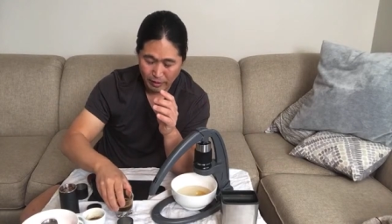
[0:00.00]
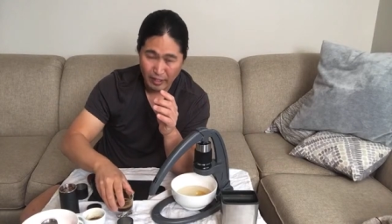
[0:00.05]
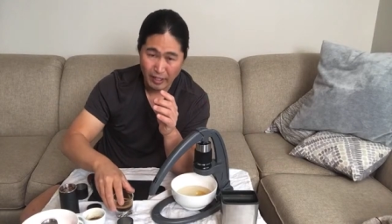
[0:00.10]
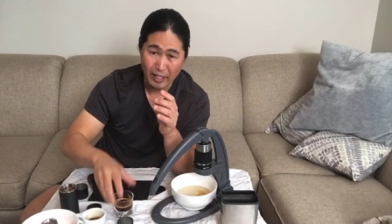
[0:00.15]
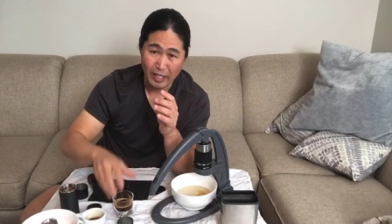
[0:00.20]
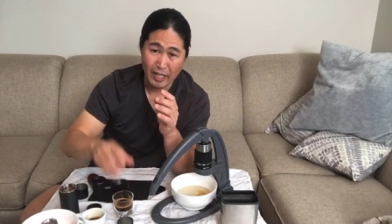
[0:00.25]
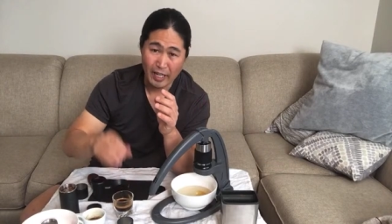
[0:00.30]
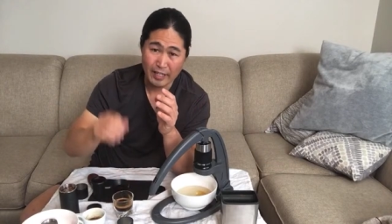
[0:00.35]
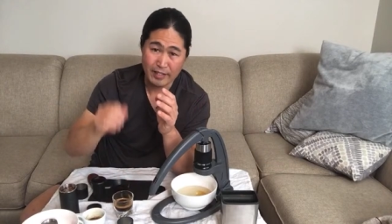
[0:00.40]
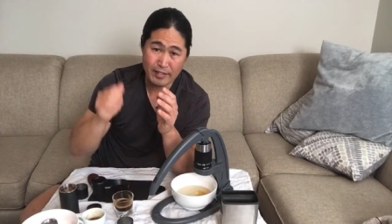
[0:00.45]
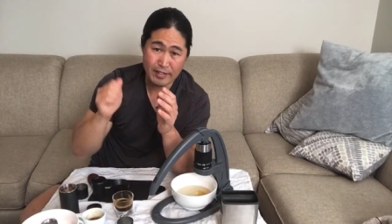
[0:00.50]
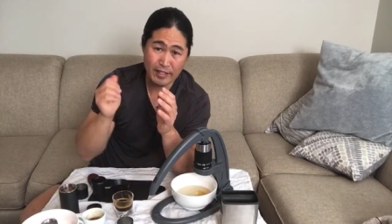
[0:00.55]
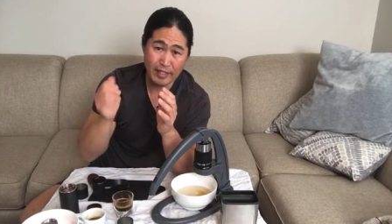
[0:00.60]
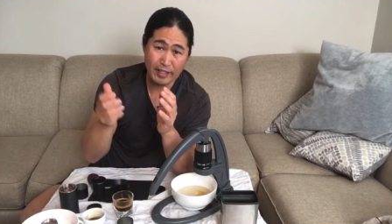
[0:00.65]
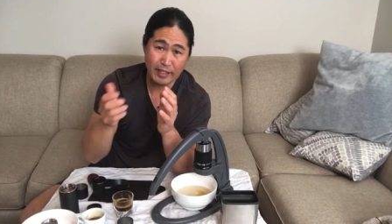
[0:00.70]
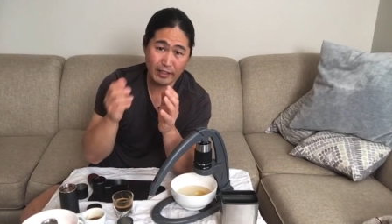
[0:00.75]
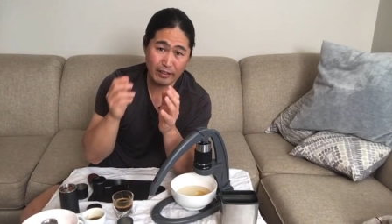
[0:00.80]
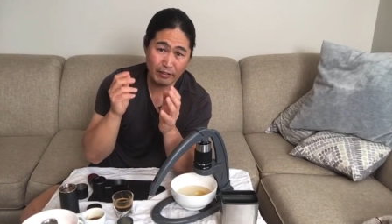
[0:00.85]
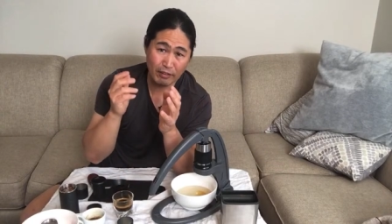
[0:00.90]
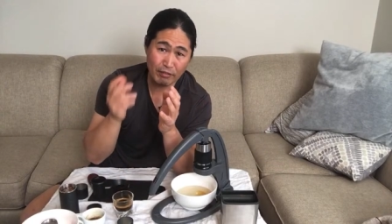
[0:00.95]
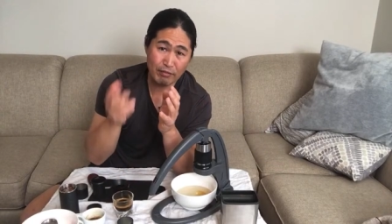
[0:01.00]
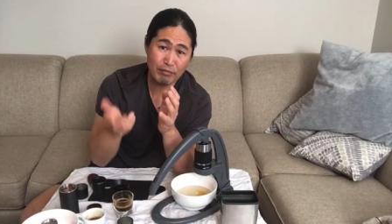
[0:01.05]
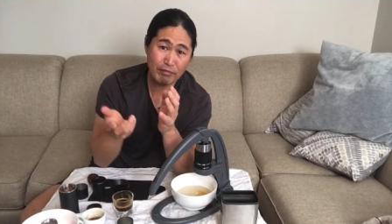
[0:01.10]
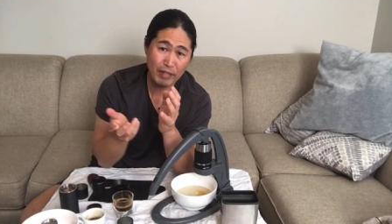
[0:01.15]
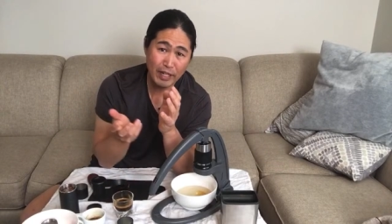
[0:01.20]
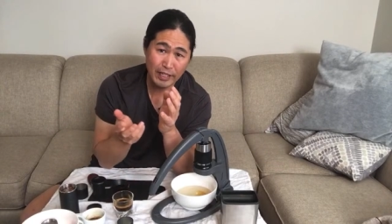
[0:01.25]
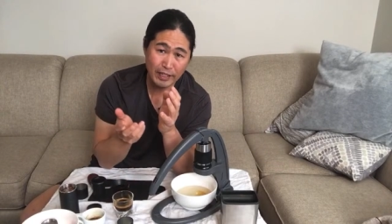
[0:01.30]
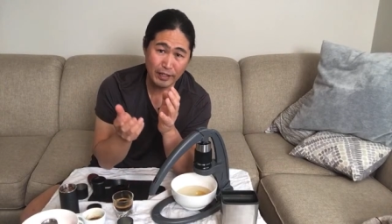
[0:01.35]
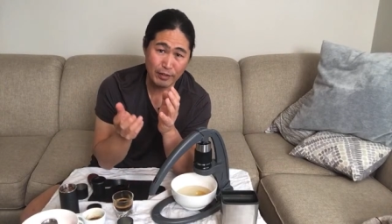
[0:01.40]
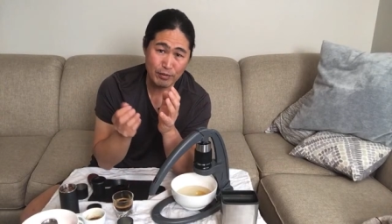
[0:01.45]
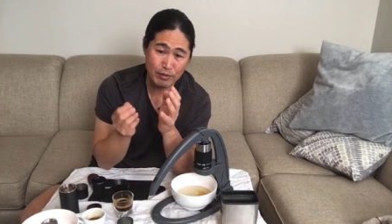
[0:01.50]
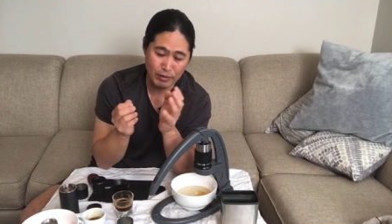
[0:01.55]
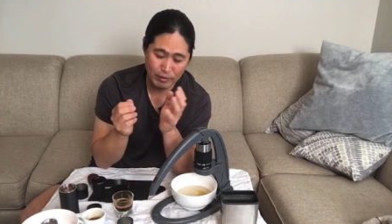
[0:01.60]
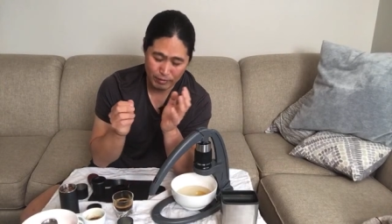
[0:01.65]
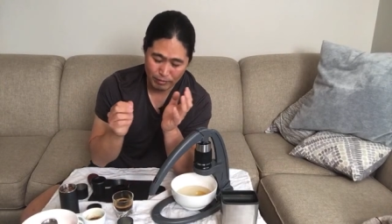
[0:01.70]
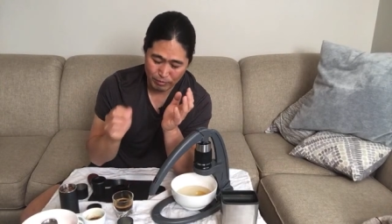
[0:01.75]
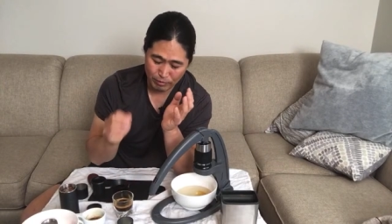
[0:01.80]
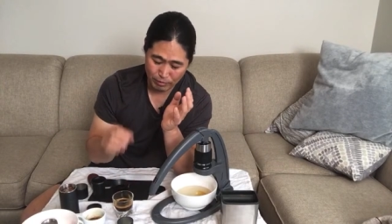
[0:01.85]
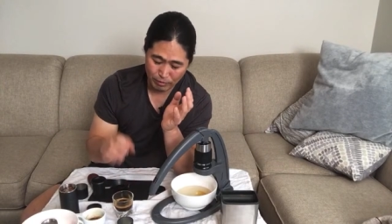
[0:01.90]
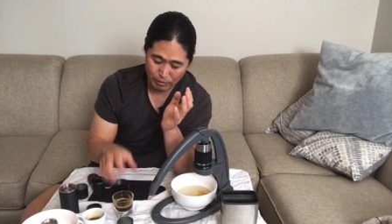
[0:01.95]
I set at the finest.
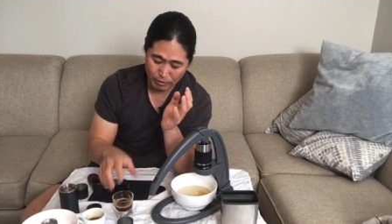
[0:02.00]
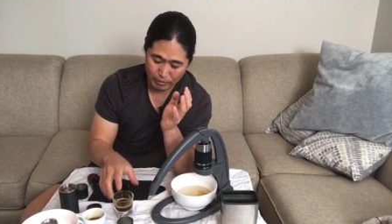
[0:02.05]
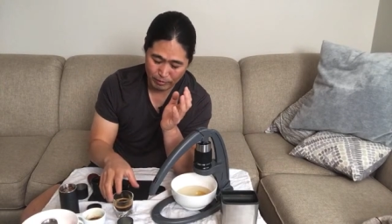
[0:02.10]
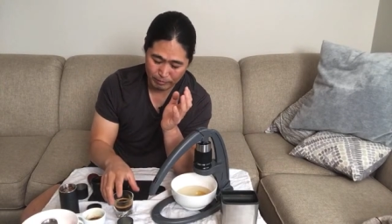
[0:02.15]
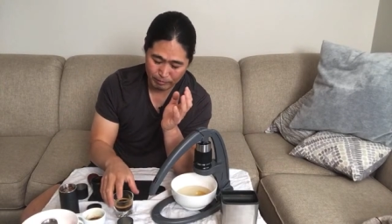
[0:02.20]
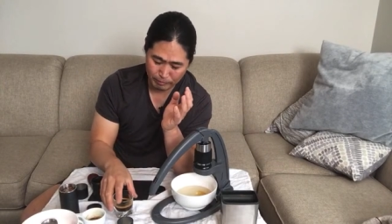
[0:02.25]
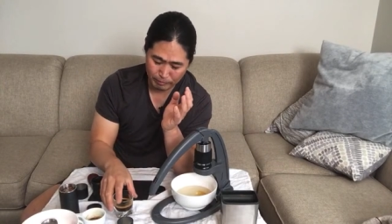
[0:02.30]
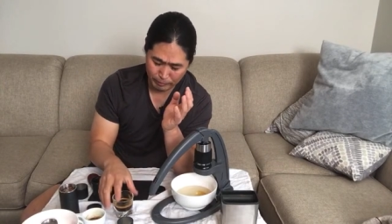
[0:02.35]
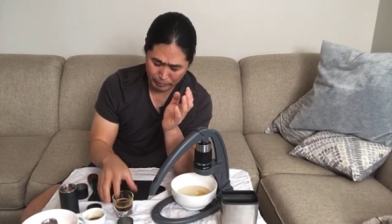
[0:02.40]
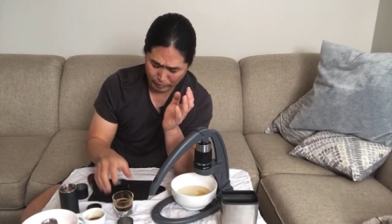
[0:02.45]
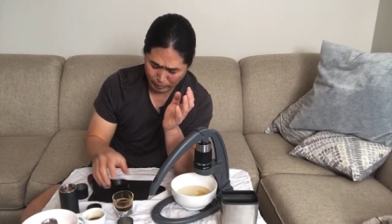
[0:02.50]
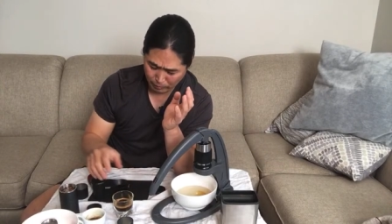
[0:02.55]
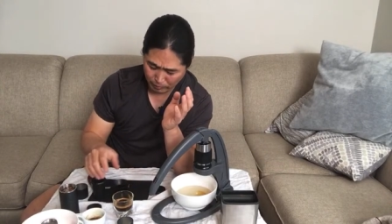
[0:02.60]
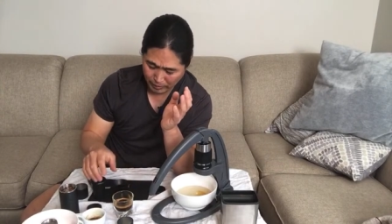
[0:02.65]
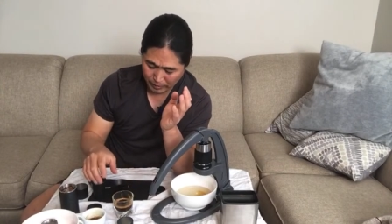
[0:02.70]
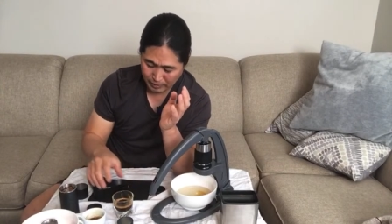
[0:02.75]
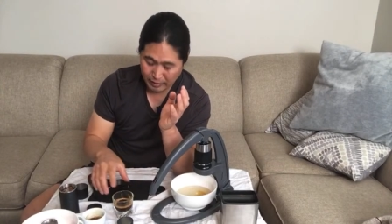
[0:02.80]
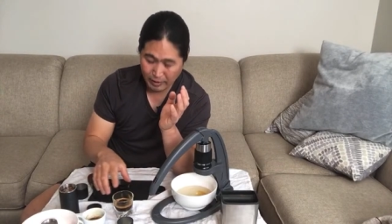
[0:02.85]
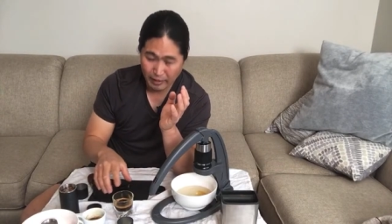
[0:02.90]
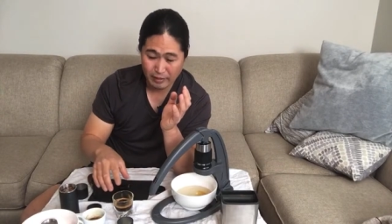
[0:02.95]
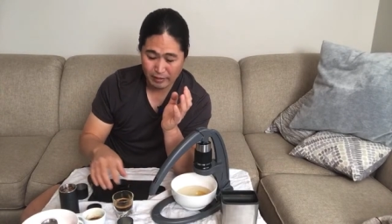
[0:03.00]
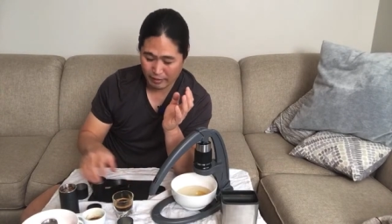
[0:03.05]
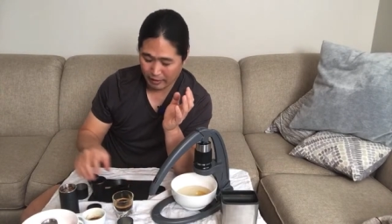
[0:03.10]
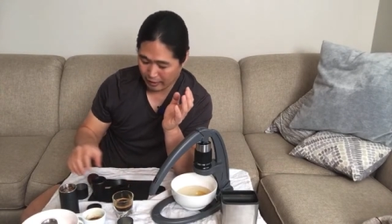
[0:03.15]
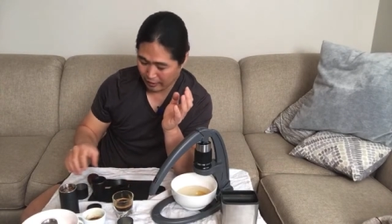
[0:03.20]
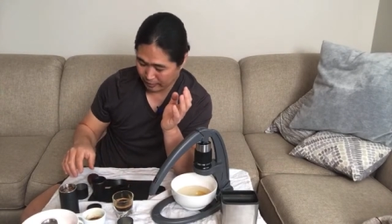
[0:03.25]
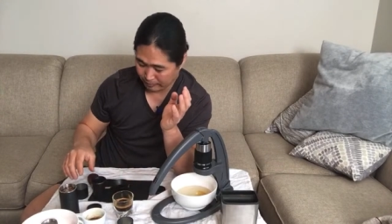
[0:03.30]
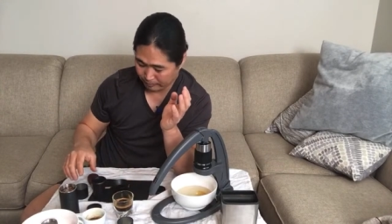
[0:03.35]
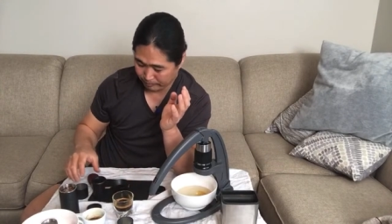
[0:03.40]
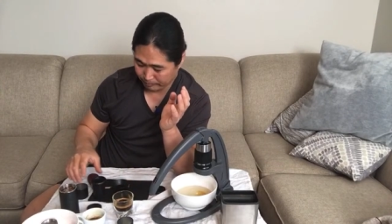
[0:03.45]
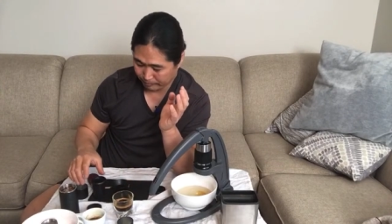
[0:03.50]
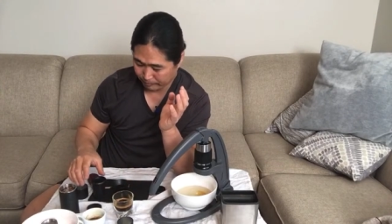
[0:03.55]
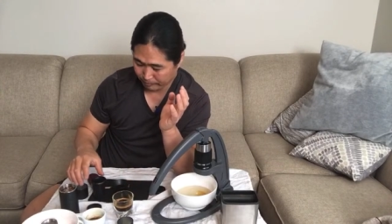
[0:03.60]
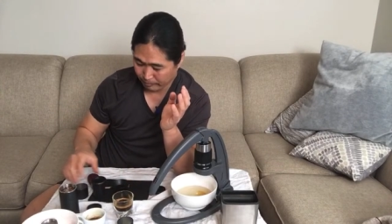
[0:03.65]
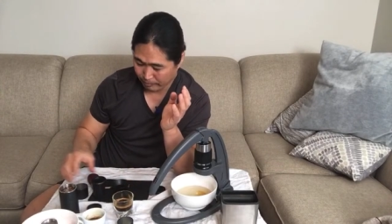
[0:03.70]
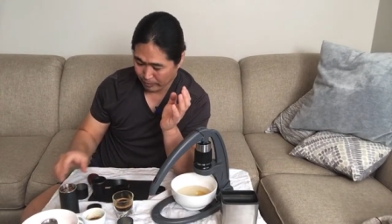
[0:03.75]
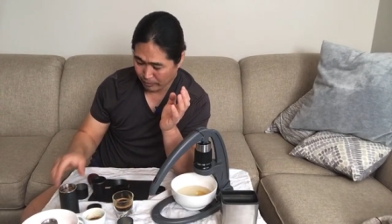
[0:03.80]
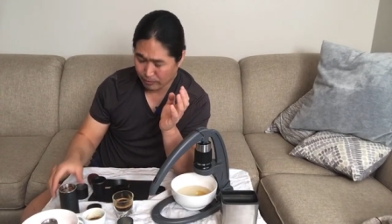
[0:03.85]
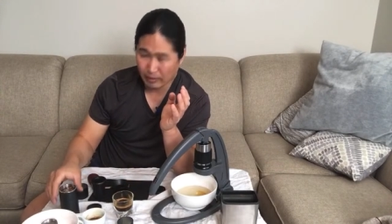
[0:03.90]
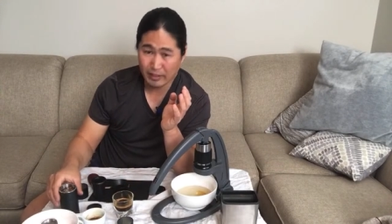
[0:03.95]
So you know what? It's kind of like,
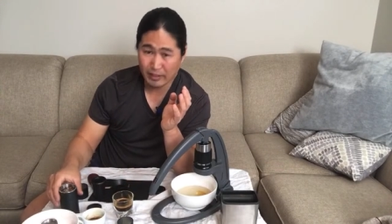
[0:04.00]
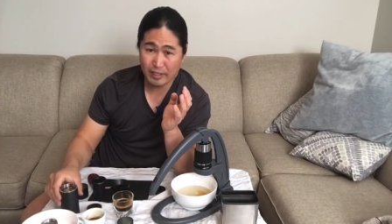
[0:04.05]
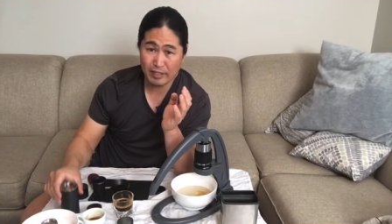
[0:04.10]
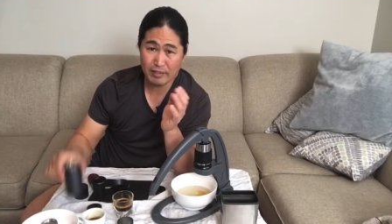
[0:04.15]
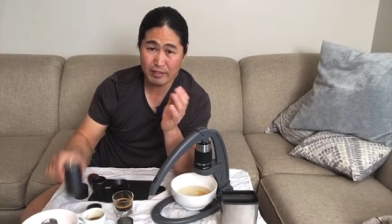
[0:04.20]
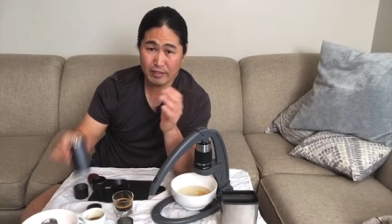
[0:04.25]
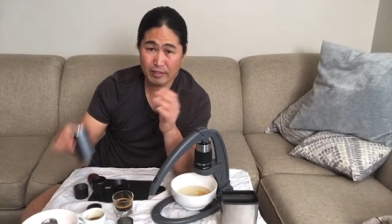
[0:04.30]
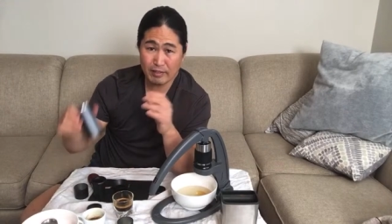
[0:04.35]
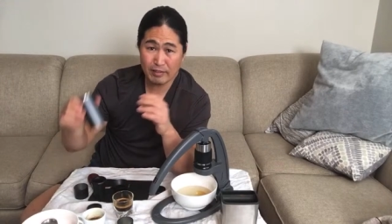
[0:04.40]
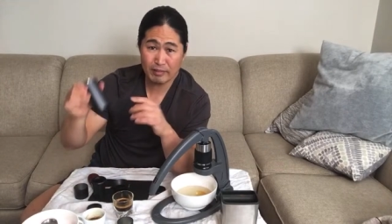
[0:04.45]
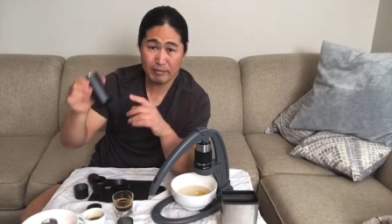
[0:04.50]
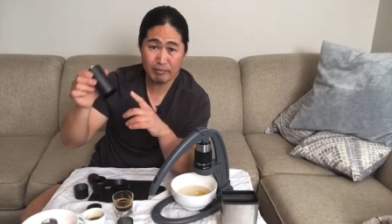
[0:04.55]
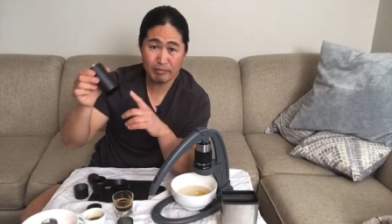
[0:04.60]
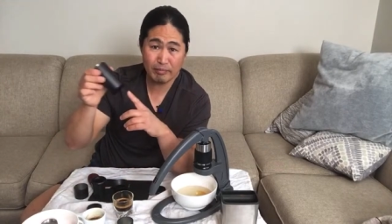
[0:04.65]
so this is.